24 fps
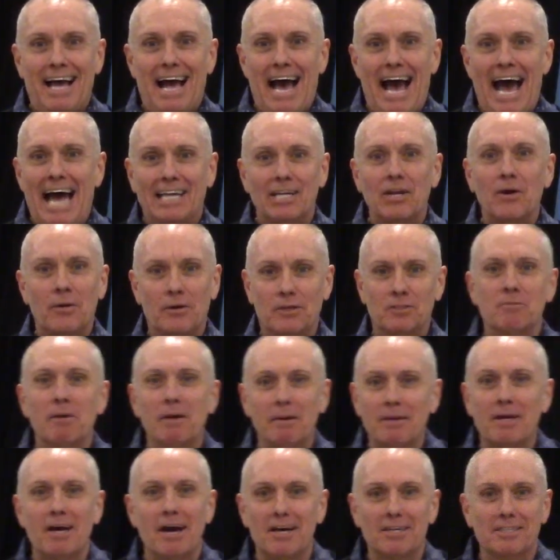I knew it was
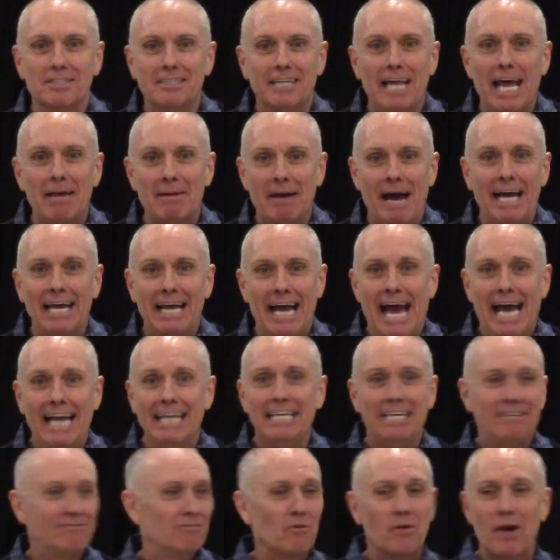me because of the name. I, I
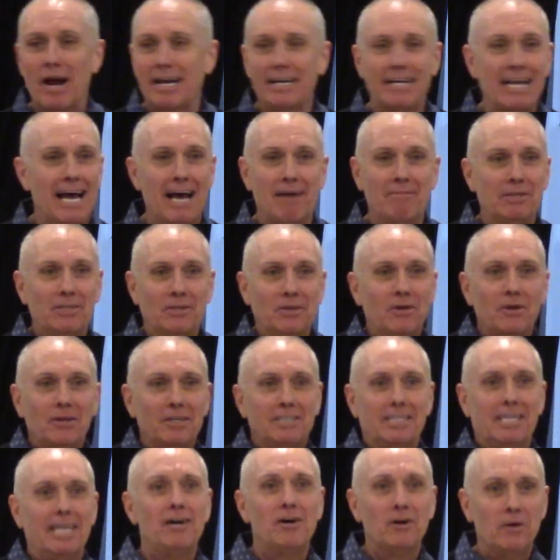didn't even recognize, I mean, you
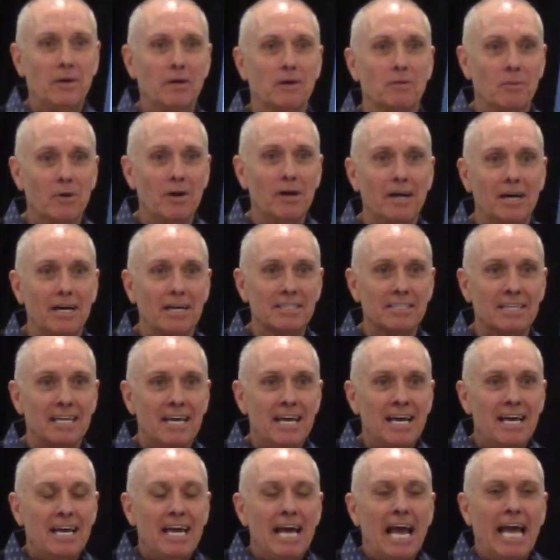couldn't tell who it was,
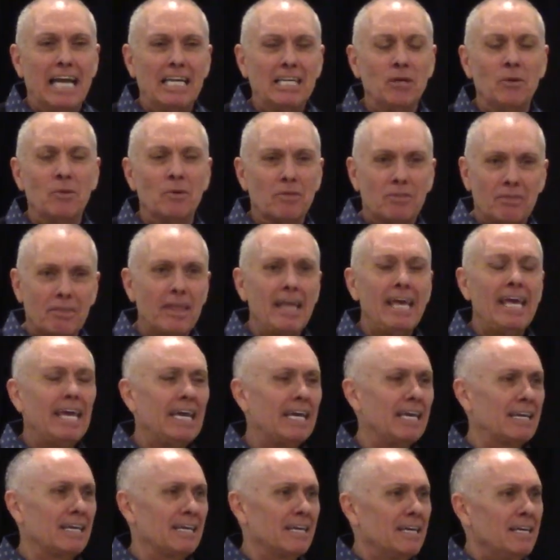and you would
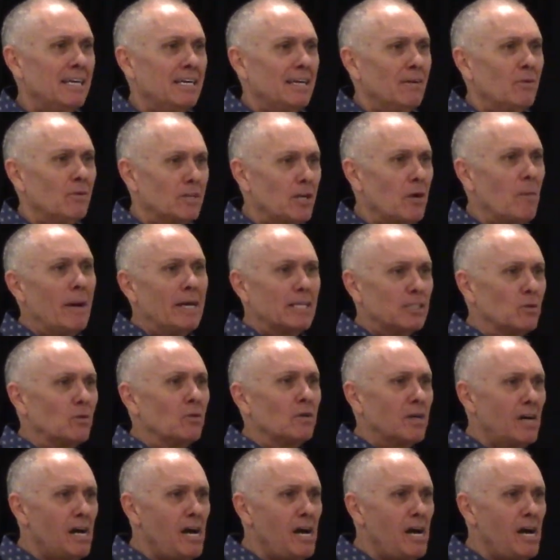think, well, nobody's going to